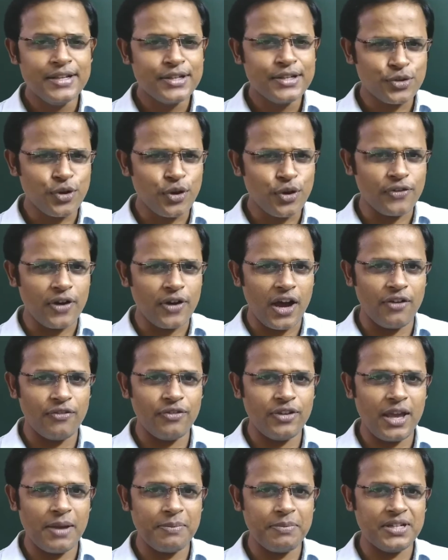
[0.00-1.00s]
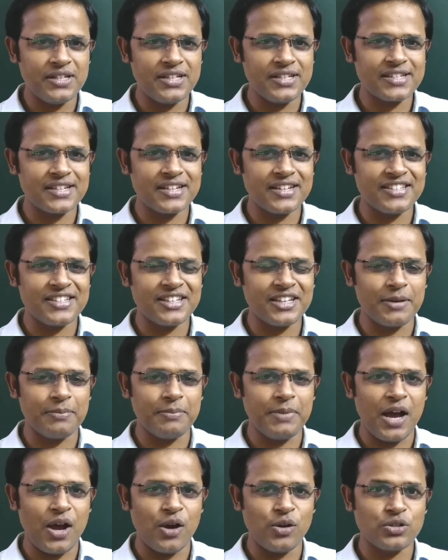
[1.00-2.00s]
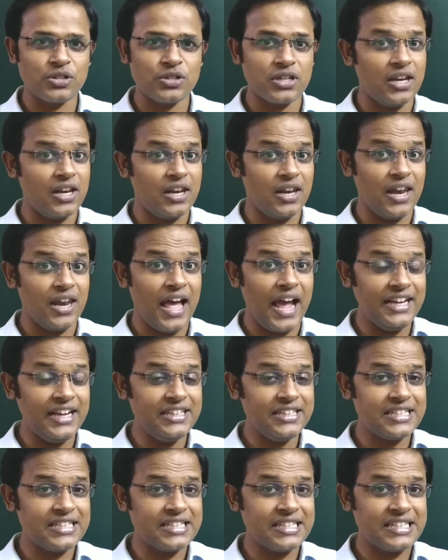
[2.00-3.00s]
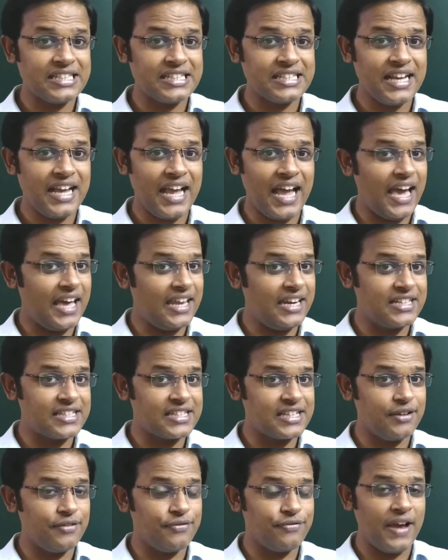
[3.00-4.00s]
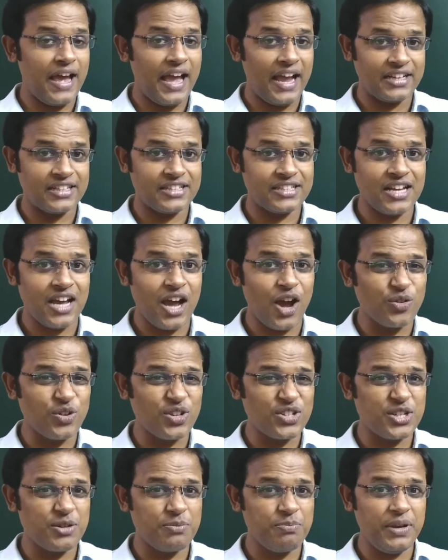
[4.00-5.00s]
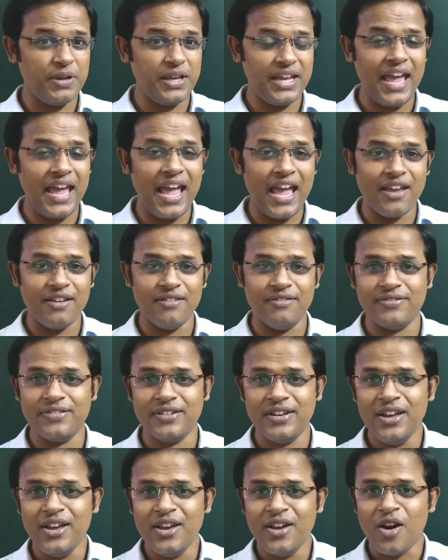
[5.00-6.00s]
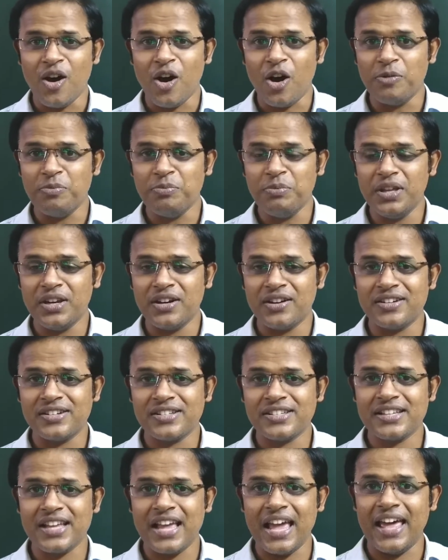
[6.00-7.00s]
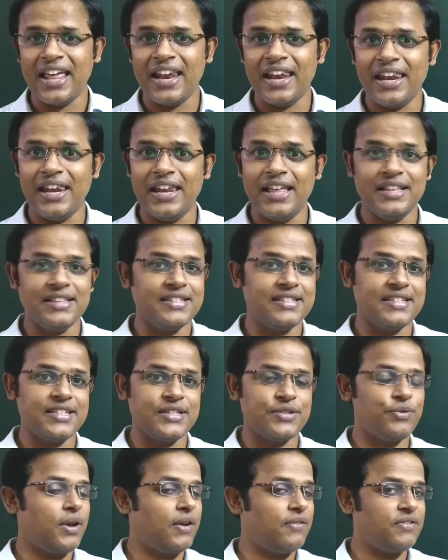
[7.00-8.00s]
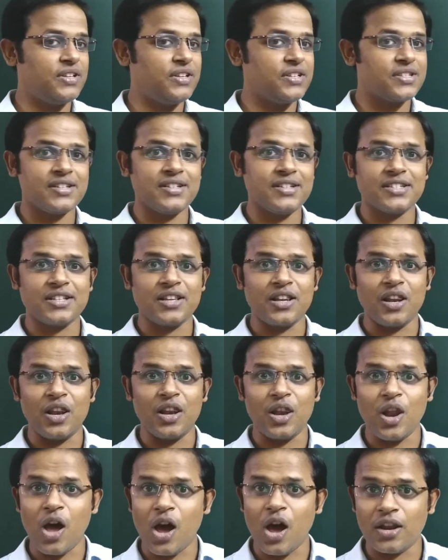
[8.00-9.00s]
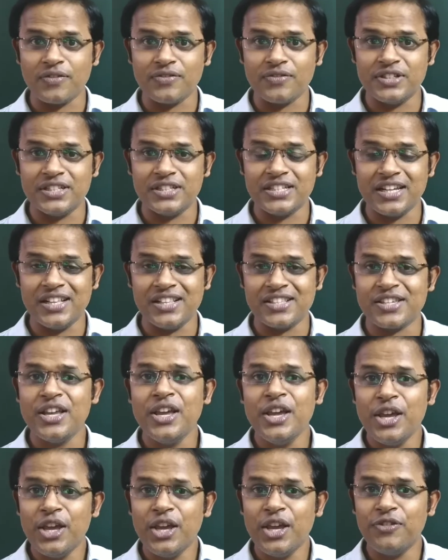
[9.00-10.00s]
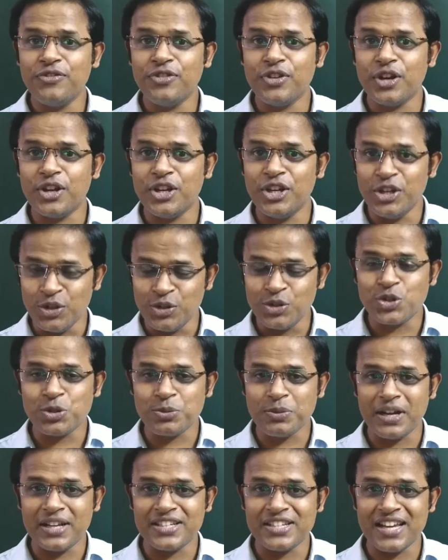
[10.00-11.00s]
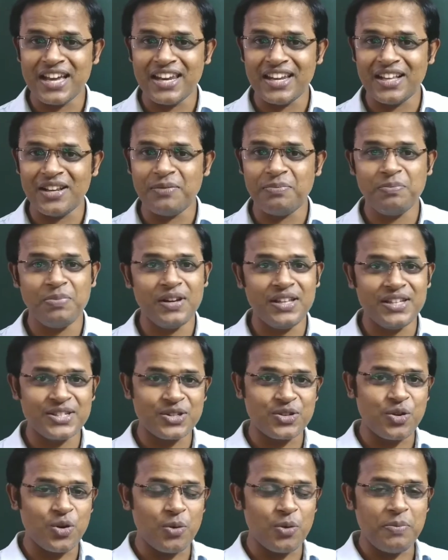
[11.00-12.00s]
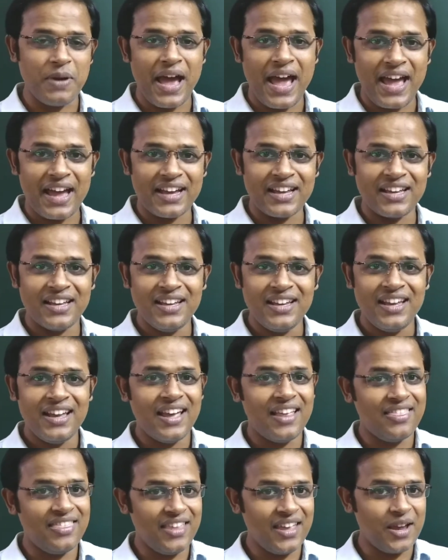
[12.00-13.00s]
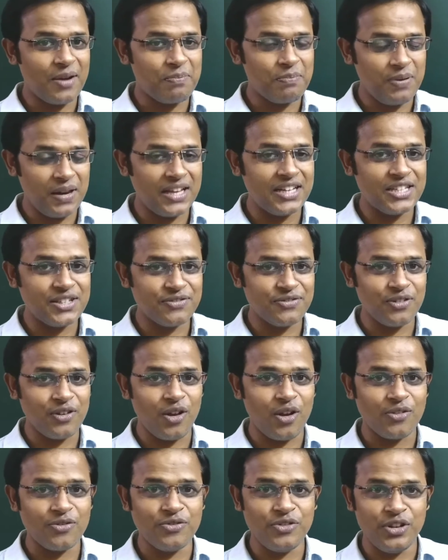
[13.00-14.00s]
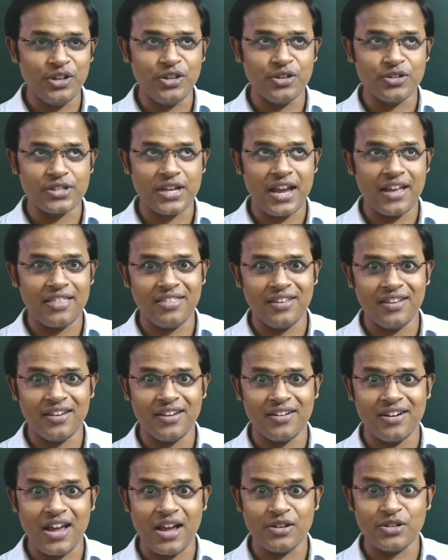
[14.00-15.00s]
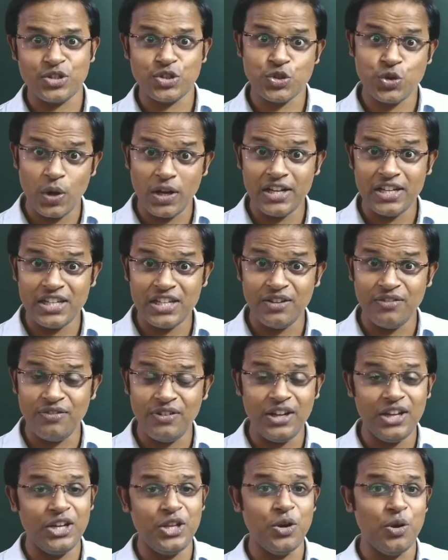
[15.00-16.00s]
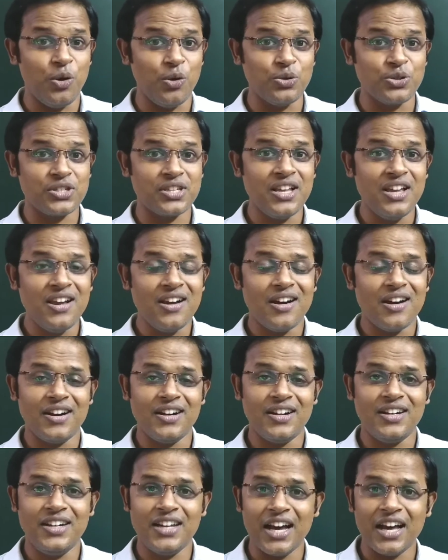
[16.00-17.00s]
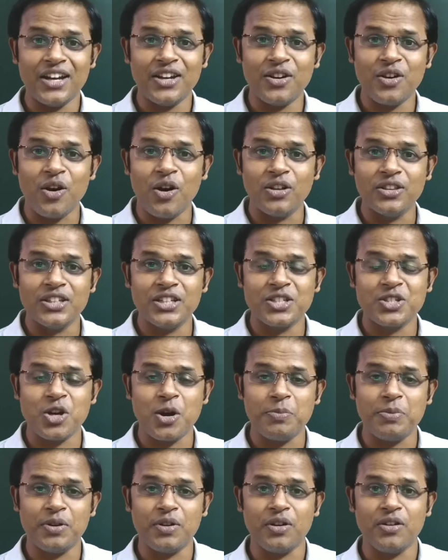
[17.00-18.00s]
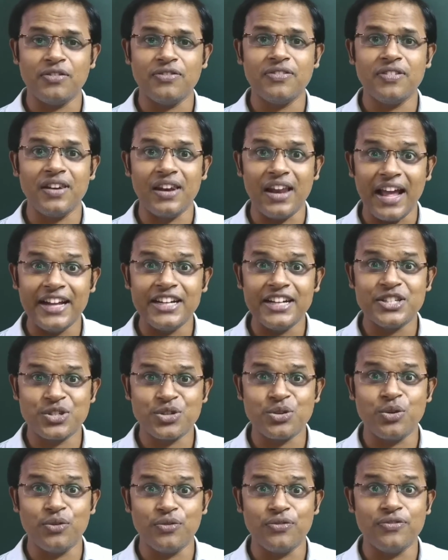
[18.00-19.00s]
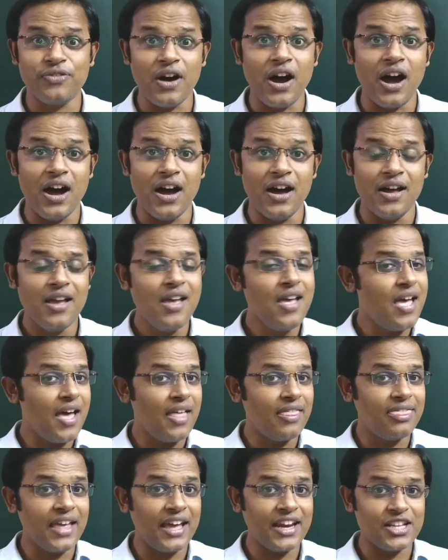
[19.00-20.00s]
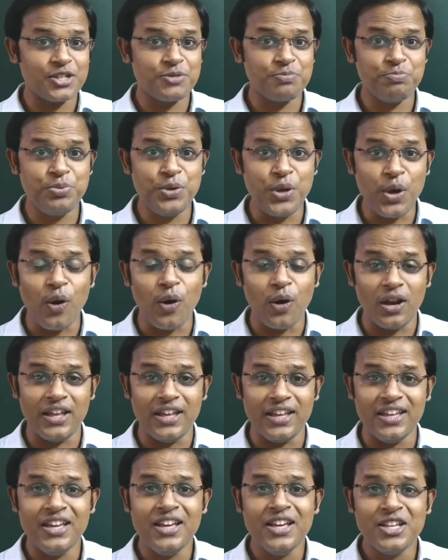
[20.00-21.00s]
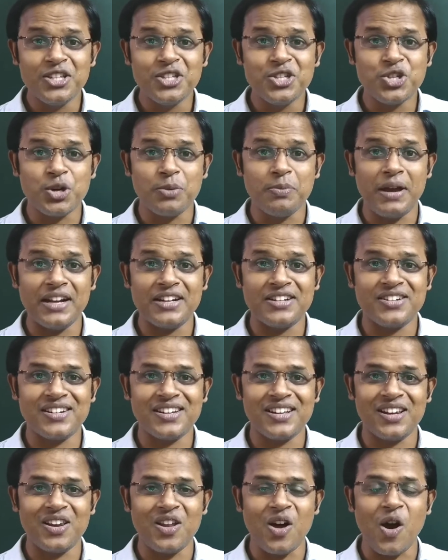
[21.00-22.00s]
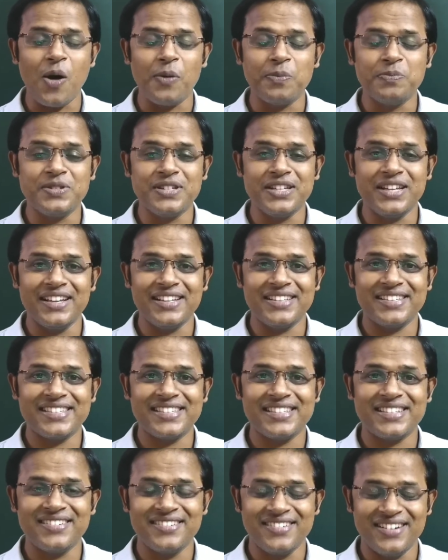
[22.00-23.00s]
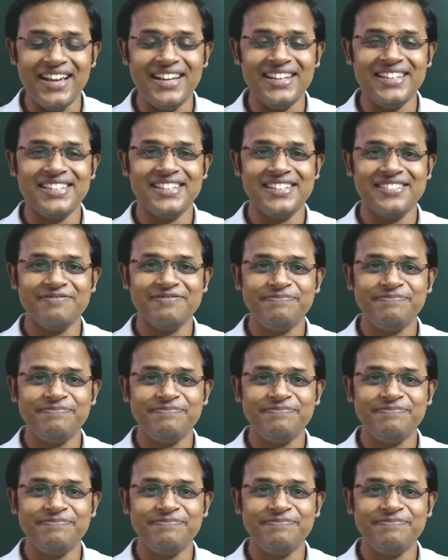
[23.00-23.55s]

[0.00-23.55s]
So far we have been discussing about light and its effect. How does it behave on mirrors and lenses? We have discussed a lot of details. If you're new to my channel, please go back, and there are plentiful of videos. I think around 20 videos are done on the topic of light so far, and that is purely geometrical optics, right?